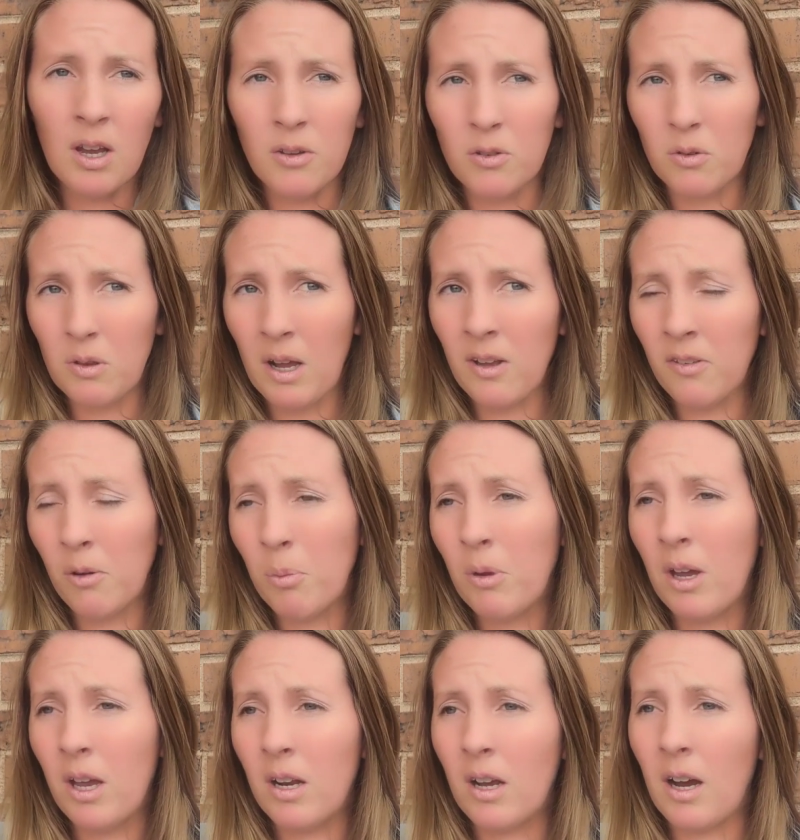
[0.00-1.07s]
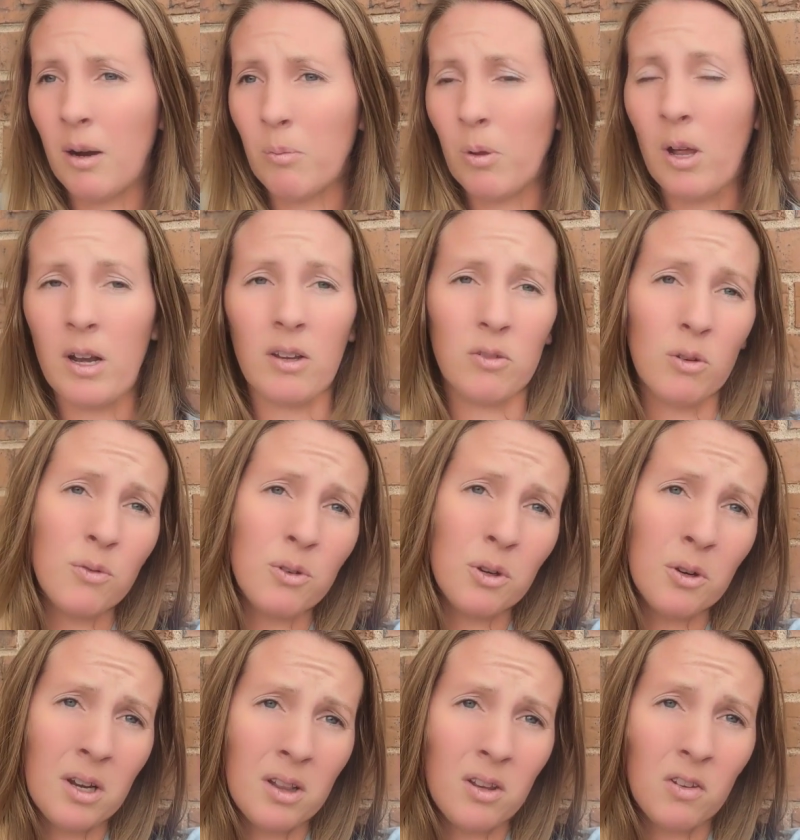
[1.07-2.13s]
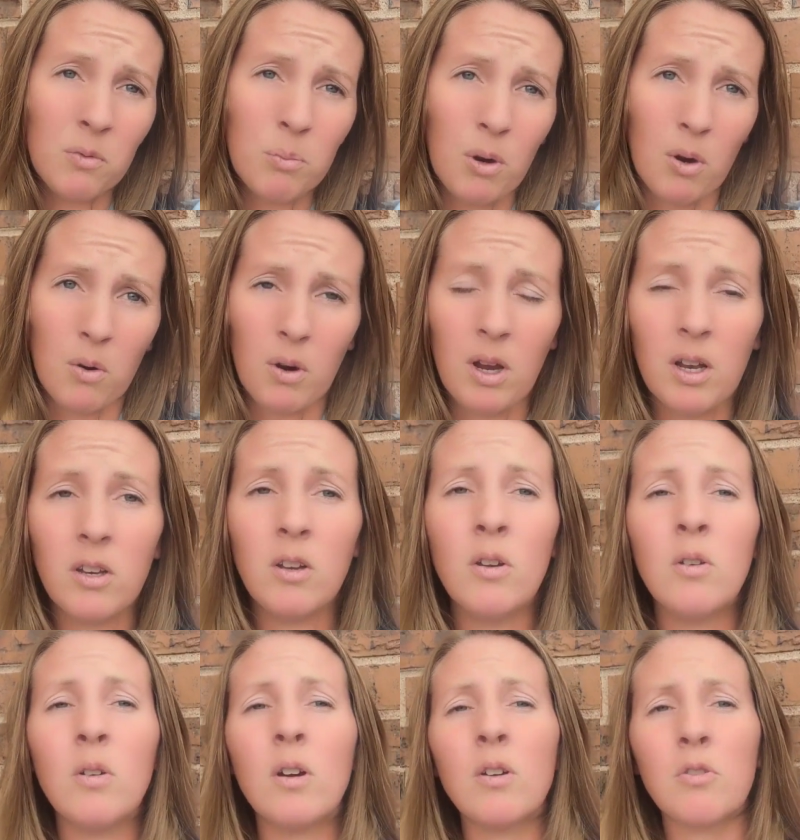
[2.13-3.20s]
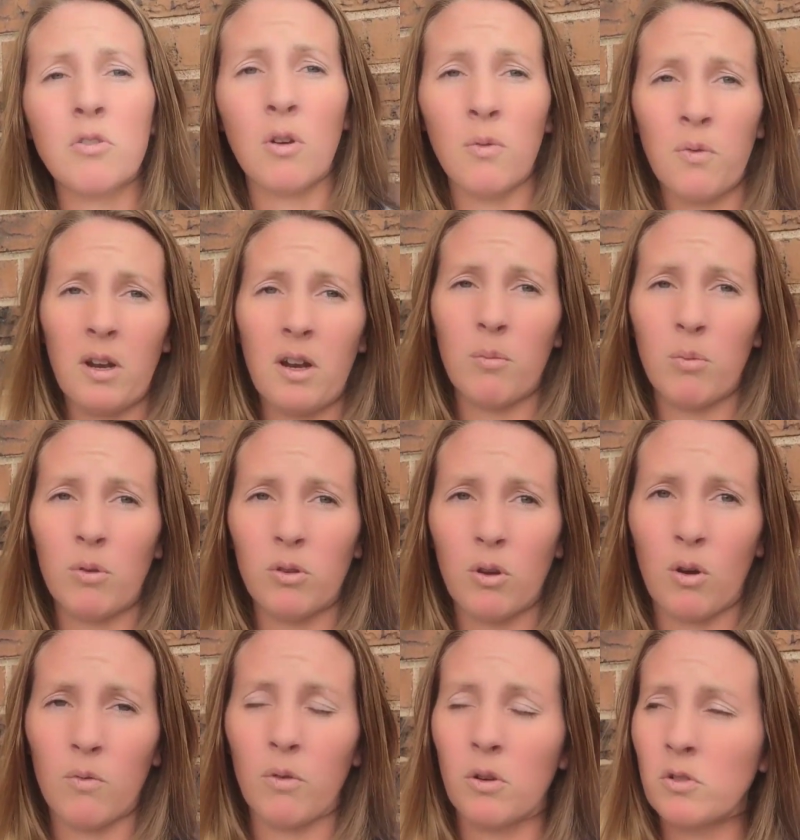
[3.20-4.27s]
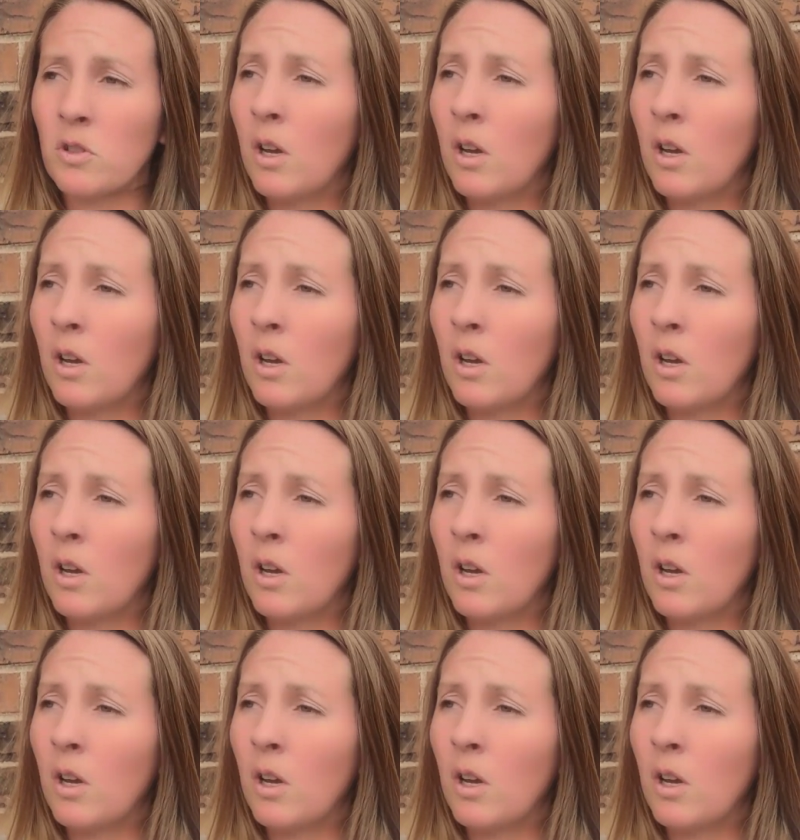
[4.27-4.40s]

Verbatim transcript: So that's the plan I'm planning. So if you're in this boat and you are so fed up with gophers,